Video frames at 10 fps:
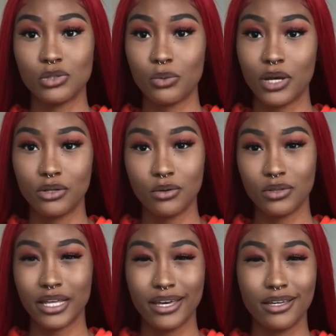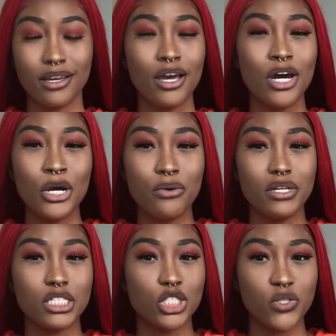So I don't like
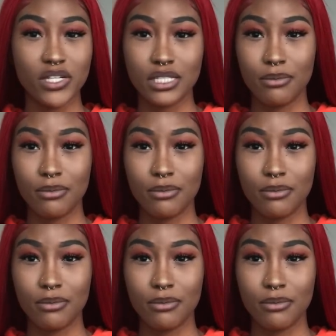really stress